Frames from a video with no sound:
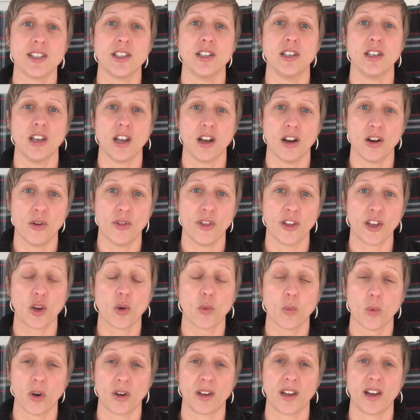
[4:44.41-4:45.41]
to know that
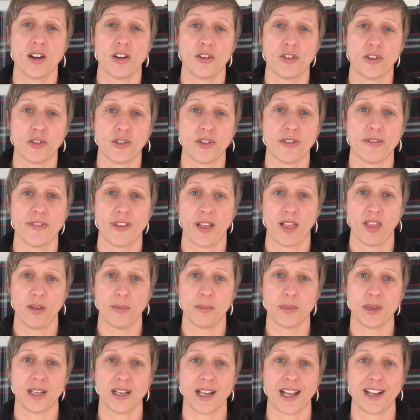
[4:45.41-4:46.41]
you're working on your
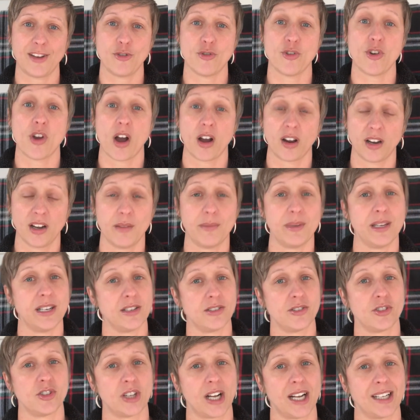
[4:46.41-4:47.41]
development and you're not going to be
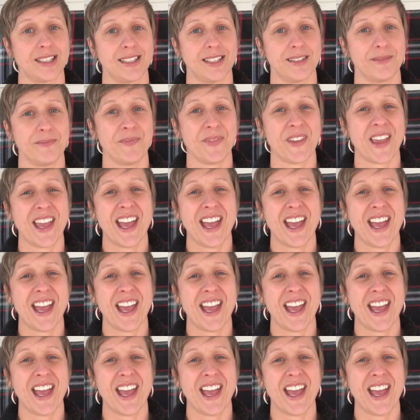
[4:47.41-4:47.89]
distracted.